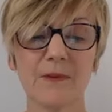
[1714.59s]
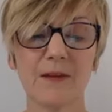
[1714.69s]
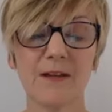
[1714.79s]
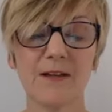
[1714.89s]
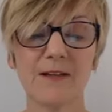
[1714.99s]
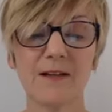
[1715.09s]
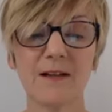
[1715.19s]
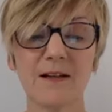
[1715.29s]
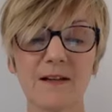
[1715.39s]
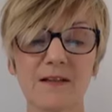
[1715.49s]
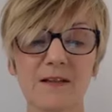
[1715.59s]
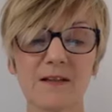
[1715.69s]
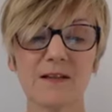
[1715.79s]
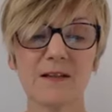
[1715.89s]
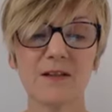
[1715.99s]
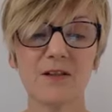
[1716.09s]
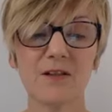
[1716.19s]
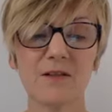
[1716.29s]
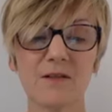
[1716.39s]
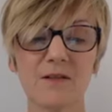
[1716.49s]
any tingling
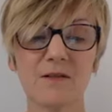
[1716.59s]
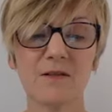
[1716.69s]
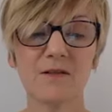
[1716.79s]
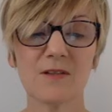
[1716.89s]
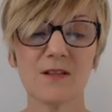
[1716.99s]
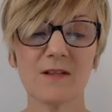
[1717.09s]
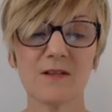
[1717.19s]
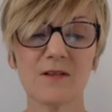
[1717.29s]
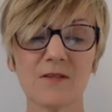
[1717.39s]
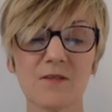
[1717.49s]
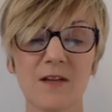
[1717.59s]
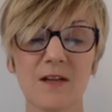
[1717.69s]
sensations or sense of